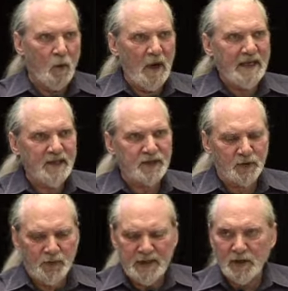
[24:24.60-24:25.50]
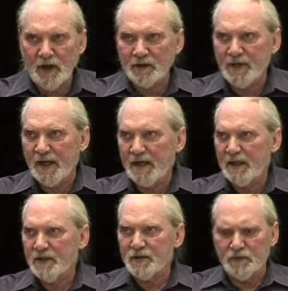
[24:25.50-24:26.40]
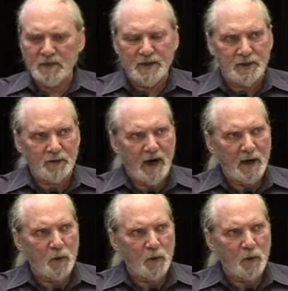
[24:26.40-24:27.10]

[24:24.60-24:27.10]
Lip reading: Waiting to read all day is really dry